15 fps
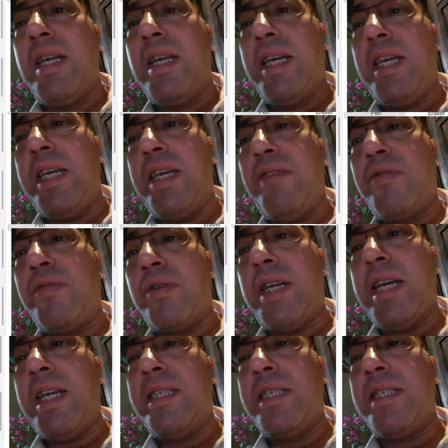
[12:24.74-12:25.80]
A for
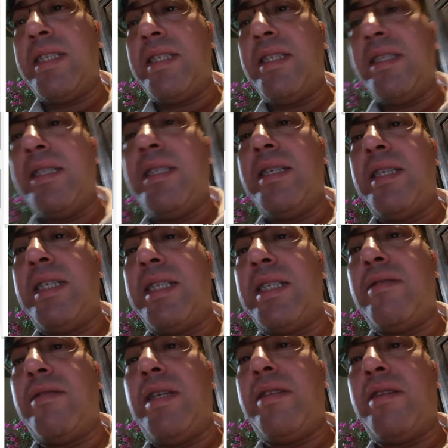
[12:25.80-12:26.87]
x is
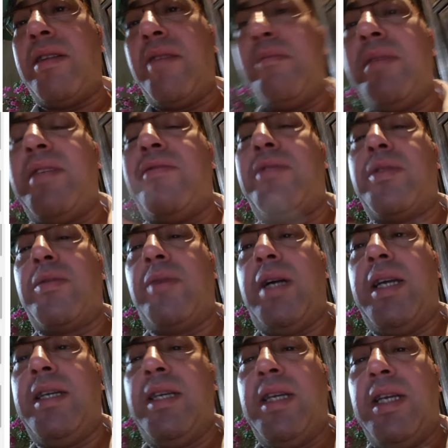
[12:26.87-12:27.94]
greater than b for
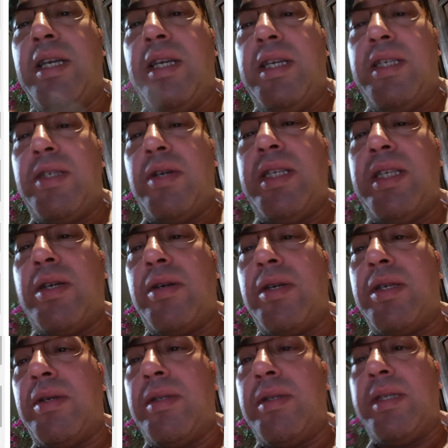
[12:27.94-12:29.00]
y. So it's
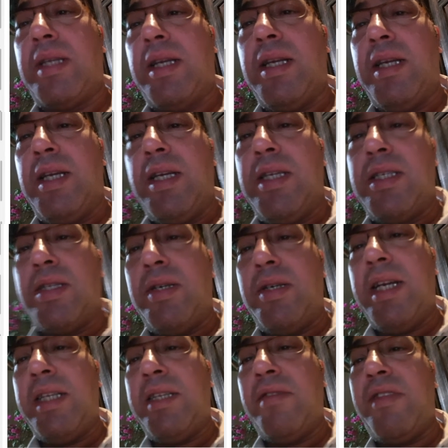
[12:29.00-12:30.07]
horizontal. So
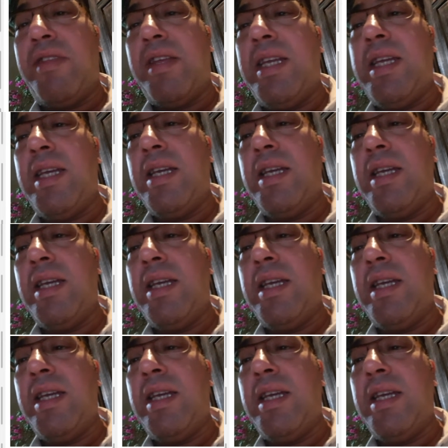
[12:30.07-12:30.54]
negative 3